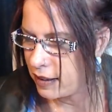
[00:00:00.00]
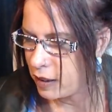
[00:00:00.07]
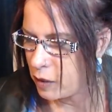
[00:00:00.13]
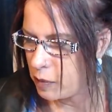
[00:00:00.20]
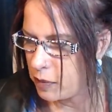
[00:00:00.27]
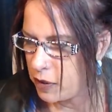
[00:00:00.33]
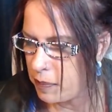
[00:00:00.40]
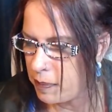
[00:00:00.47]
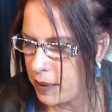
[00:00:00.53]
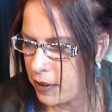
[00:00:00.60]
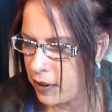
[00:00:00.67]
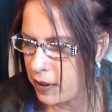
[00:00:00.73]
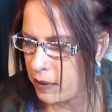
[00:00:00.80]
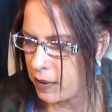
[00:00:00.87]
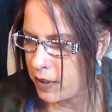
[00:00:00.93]
The brief
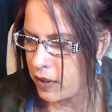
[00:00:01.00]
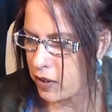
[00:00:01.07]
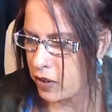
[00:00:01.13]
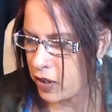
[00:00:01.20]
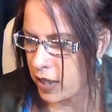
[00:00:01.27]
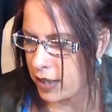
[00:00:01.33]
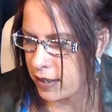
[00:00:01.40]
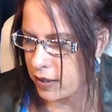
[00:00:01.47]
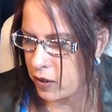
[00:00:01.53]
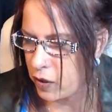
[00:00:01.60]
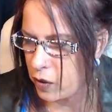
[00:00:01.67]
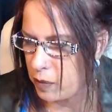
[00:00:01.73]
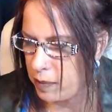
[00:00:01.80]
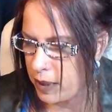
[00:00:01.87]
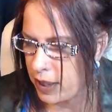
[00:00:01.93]
burial would suggest
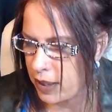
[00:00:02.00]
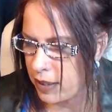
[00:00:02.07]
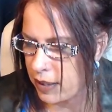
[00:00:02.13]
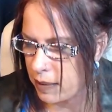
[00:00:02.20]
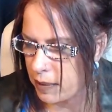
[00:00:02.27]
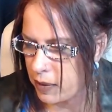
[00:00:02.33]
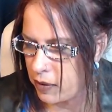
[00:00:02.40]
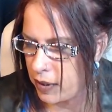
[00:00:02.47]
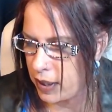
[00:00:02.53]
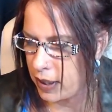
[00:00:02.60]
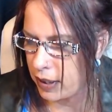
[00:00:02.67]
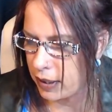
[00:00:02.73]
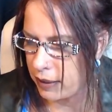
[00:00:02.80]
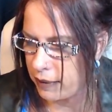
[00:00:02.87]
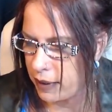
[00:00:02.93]
to me someone who
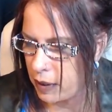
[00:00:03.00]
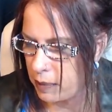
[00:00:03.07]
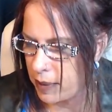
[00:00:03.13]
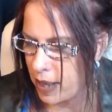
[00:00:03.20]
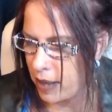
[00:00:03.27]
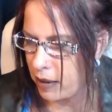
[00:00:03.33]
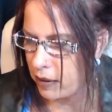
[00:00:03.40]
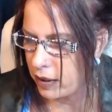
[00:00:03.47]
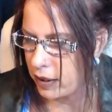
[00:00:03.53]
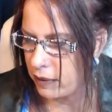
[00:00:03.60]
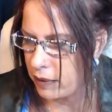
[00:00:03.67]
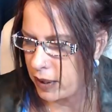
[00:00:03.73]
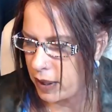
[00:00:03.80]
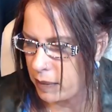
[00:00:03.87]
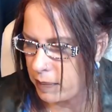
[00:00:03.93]
didn't live nearby or live
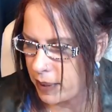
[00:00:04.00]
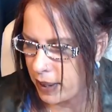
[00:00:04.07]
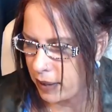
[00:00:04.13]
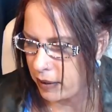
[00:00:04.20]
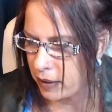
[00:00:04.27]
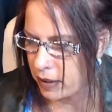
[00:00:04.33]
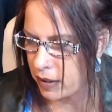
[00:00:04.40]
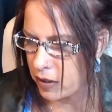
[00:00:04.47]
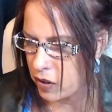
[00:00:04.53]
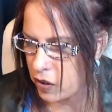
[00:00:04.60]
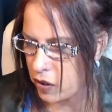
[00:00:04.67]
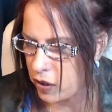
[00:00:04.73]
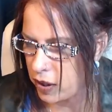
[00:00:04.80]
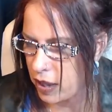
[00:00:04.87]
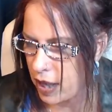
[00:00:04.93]
with their parents
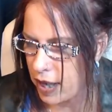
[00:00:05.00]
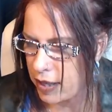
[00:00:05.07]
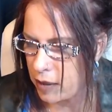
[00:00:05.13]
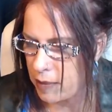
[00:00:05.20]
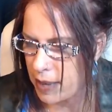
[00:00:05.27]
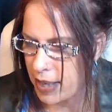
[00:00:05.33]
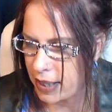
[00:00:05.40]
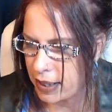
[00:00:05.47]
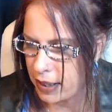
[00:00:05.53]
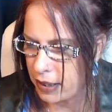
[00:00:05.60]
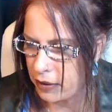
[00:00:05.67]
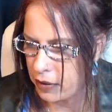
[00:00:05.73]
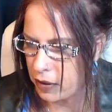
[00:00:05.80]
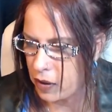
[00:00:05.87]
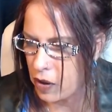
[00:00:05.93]
couldn't hide the body
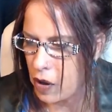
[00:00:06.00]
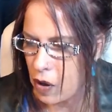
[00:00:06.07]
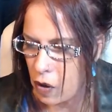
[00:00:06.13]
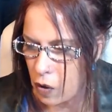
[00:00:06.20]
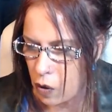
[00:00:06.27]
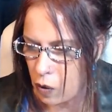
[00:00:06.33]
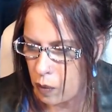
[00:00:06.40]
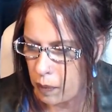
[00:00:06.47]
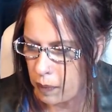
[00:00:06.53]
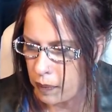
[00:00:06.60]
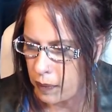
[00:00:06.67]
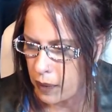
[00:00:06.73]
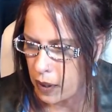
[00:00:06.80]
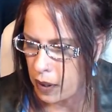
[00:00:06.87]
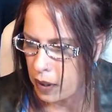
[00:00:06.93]
near their home.
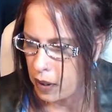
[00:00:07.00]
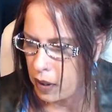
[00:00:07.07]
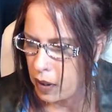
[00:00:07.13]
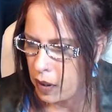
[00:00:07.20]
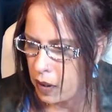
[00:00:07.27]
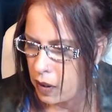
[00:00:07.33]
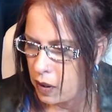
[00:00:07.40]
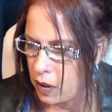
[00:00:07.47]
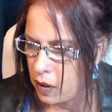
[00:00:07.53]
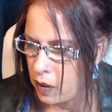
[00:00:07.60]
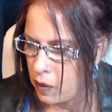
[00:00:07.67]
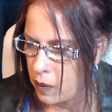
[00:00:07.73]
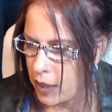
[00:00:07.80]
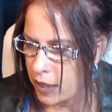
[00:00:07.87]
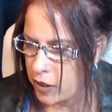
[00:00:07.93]

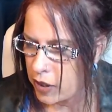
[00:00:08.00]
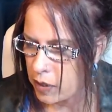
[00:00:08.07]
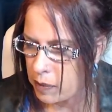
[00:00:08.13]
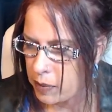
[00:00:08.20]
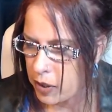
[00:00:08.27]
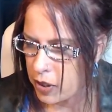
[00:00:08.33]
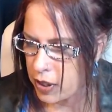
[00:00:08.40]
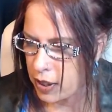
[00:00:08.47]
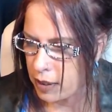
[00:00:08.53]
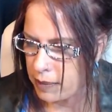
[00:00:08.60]
Watch the pushing